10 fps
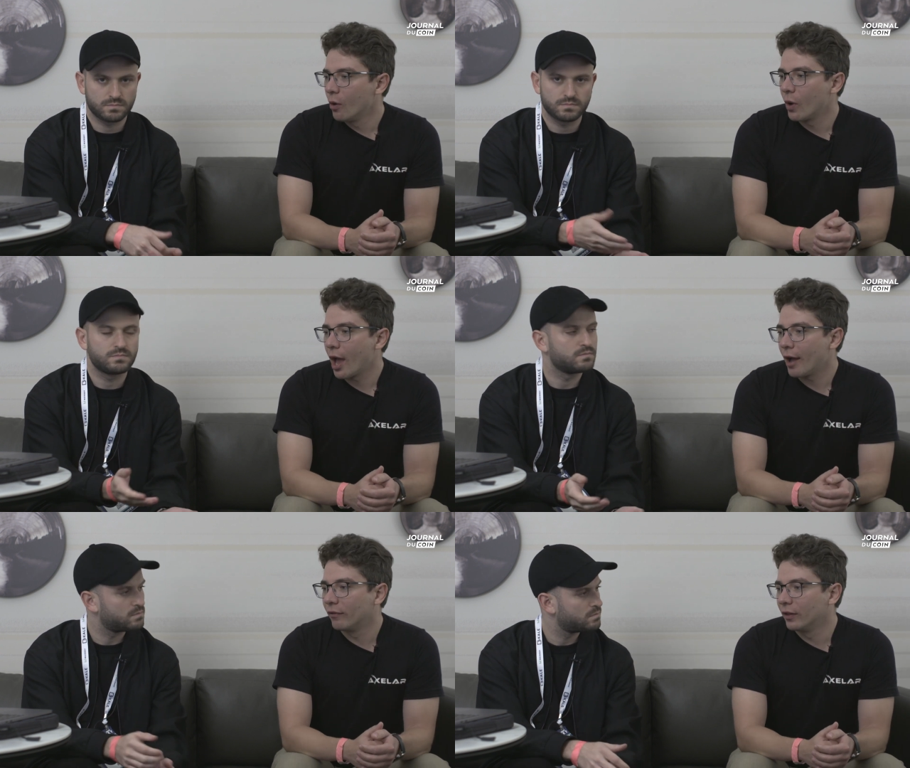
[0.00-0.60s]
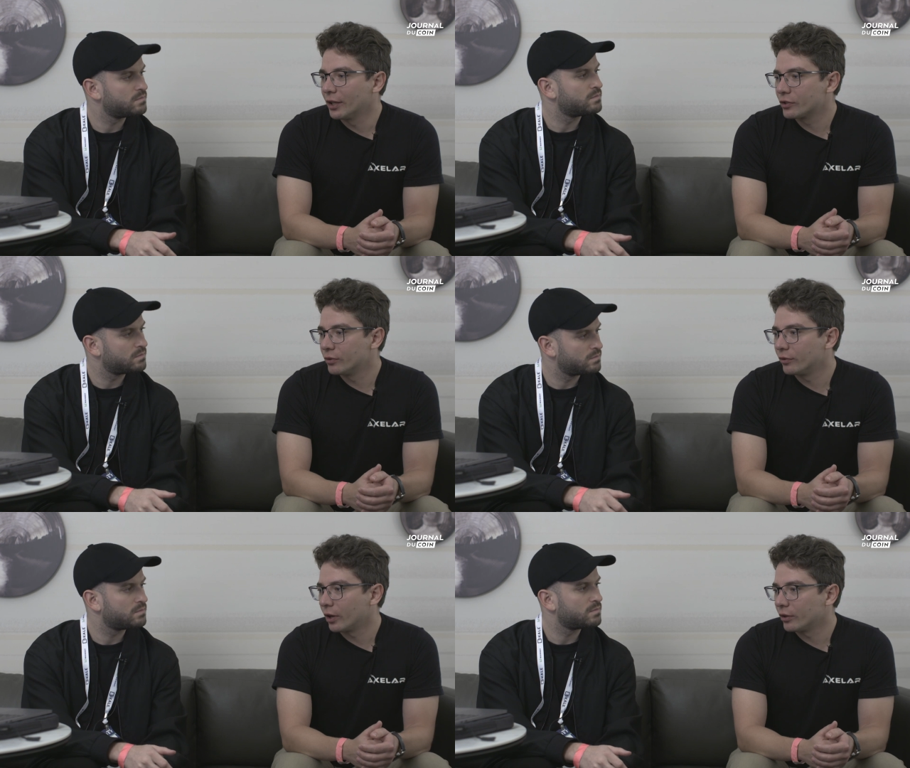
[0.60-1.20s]
Speaker 1: We have links
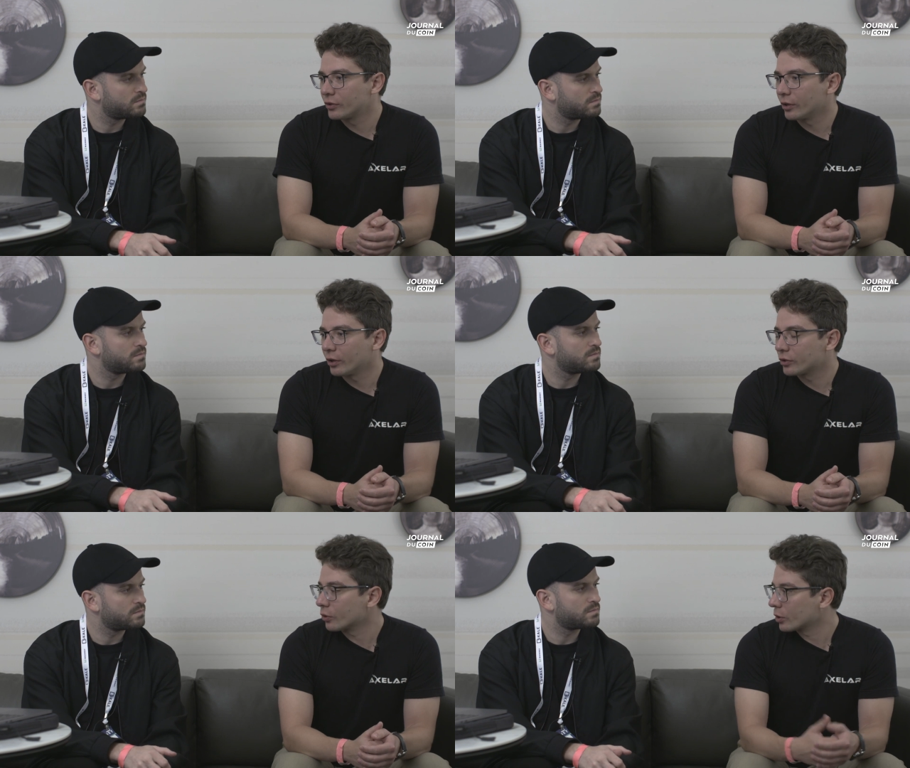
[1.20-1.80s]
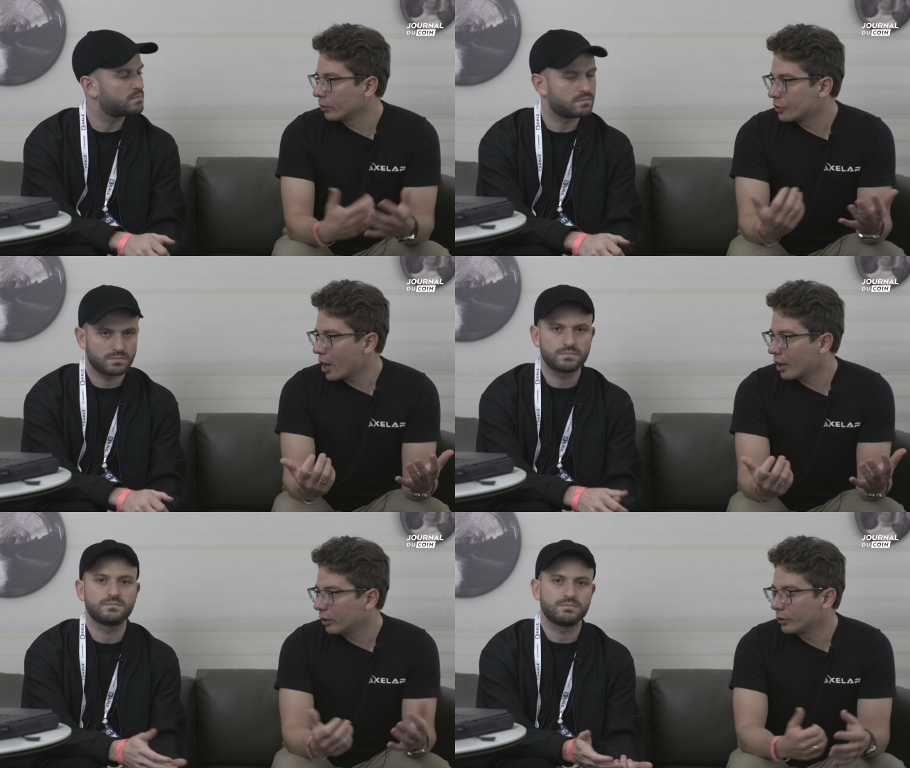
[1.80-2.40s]
to various uh, social
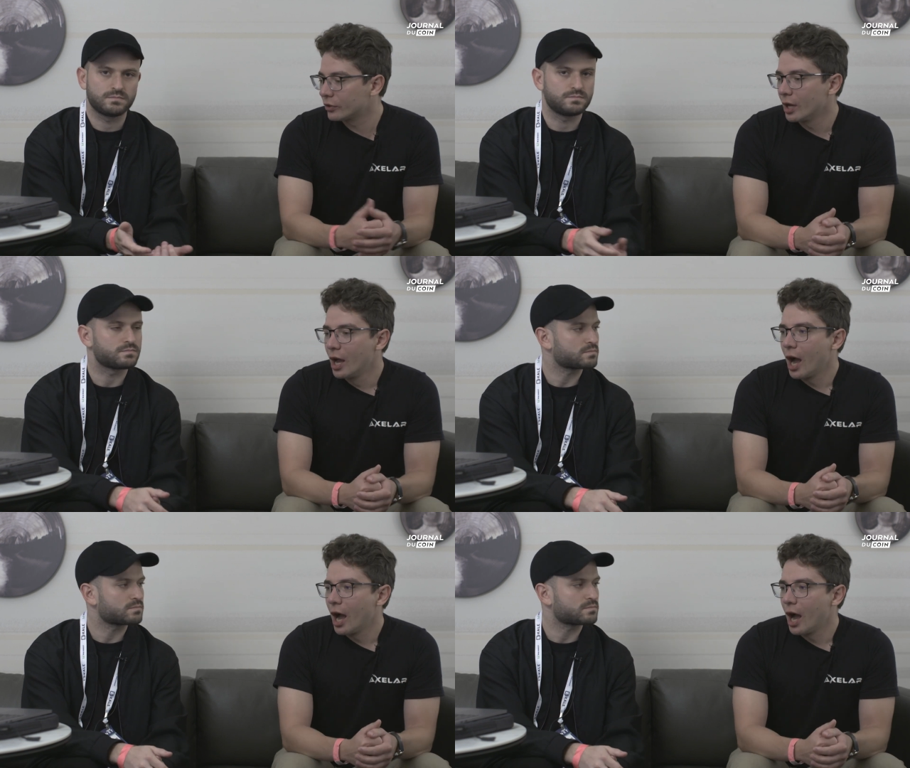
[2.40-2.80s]
channels.